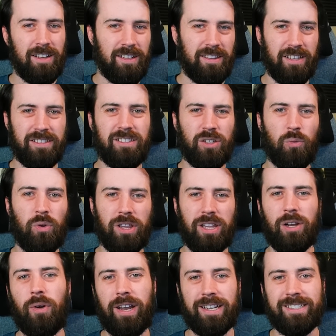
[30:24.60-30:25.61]
This is a really
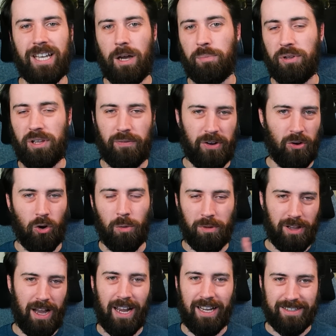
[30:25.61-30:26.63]
great example of a
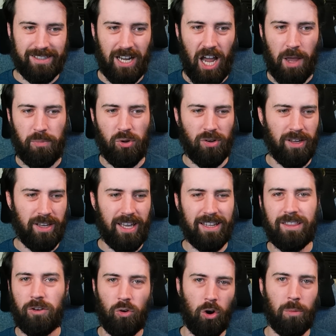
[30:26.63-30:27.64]
normal ice type. You can get
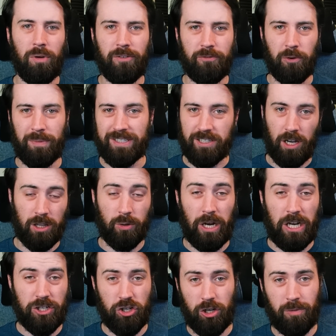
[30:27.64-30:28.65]
the normal from its
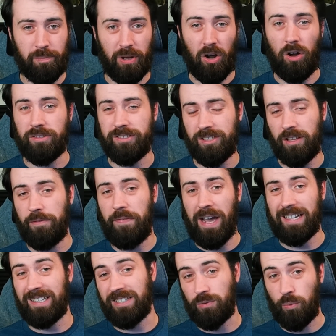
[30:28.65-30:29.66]
coloration, but also the
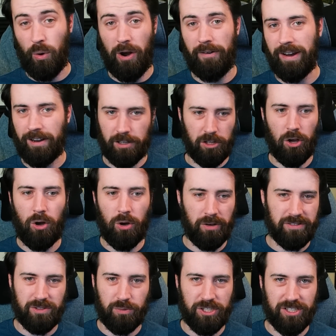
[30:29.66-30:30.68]
fact that it's wearing
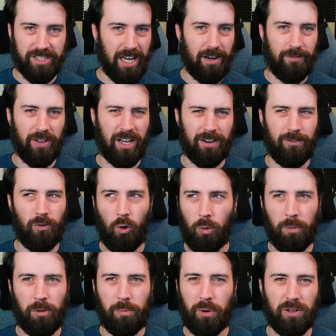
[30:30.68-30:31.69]
clothes, which is kind of like a
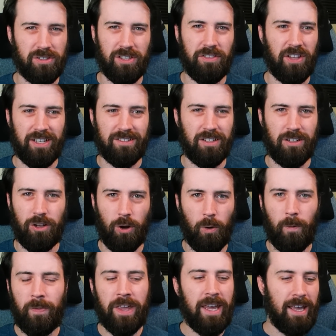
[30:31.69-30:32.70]
normal person thing to
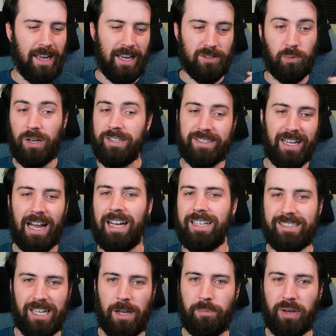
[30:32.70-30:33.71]
do, as well as the ice
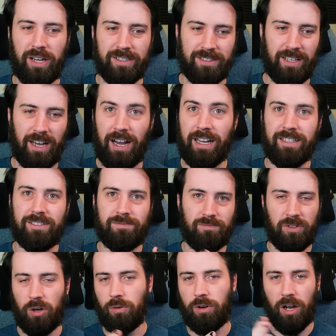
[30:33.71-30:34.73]
type because the ice,
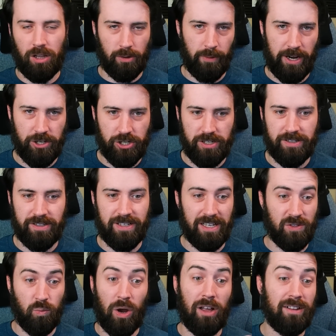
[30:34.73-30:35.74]
you know, colorations,
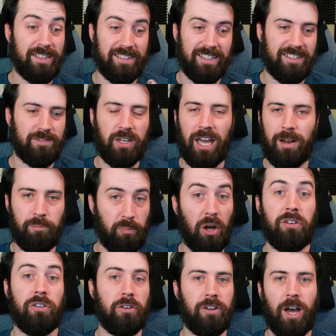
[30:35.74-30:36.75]
as well as it's kind of
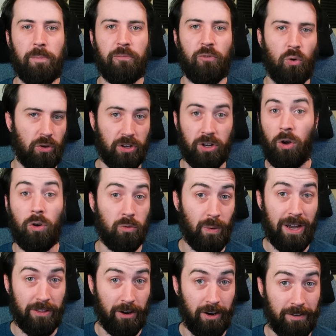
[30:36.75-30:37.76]
bundled up for the cold weather.